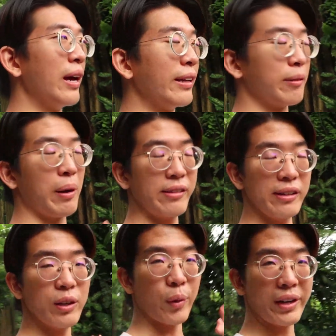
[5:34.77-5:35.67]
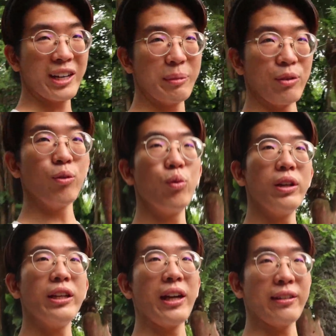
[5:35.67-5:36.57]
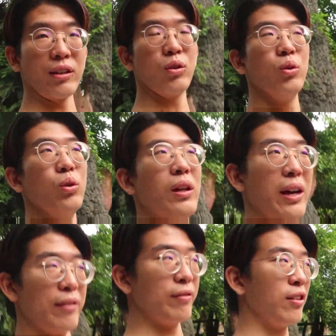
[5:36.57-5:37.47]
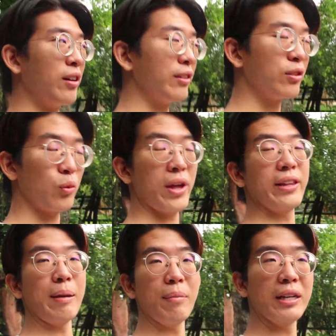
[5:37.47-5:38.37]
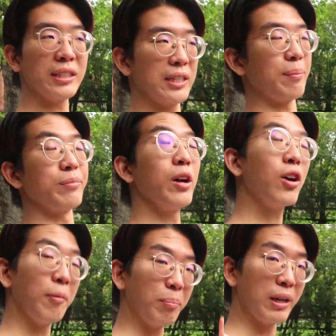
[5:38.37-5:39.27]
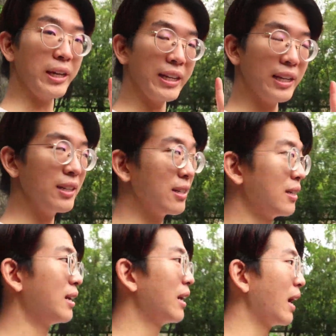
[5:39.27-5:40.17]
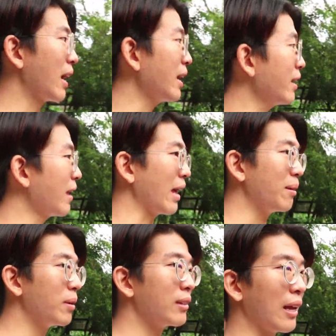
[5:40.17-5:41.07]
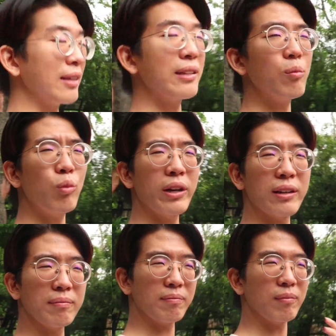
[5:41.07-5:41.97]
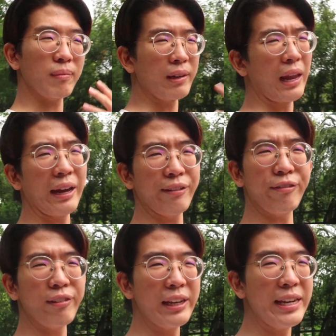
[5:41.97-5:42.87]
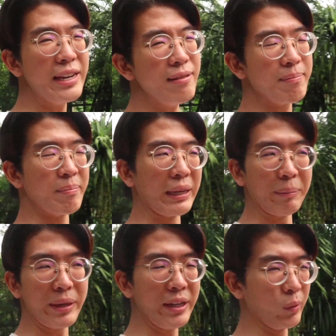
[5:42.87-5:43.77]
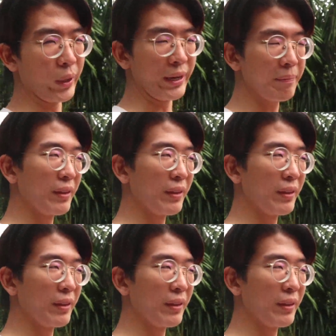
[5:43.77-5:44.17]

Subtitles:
Surprisingly, the weather has been really nice and cool. I have not sweat that much, not complaining. And the animals are somewhat lively, maybe in a way.